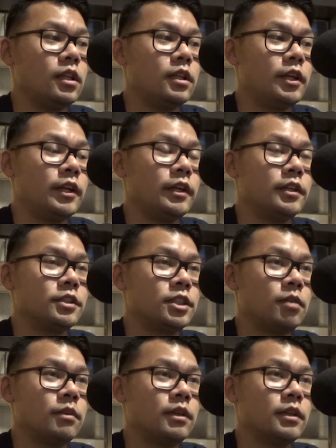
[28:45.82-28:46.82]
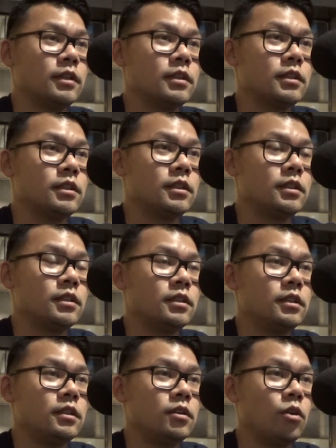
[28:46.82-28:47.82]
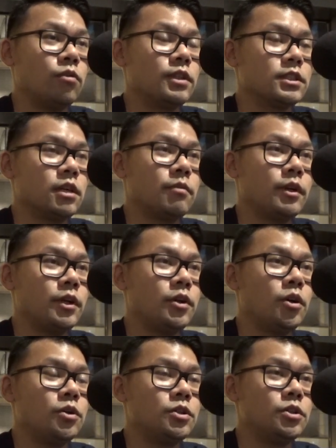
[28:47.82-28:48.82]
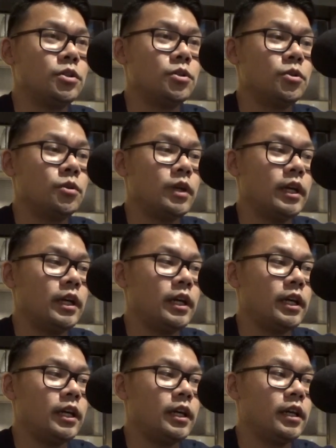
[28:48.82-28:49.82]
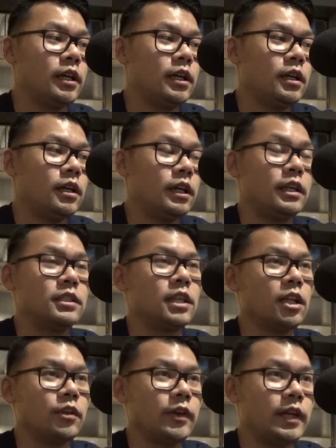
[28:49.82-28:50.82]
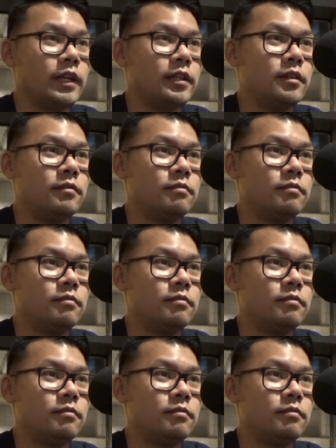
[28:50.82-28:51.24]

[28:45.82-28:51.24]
during your summer, over the summer, you go to an accelerated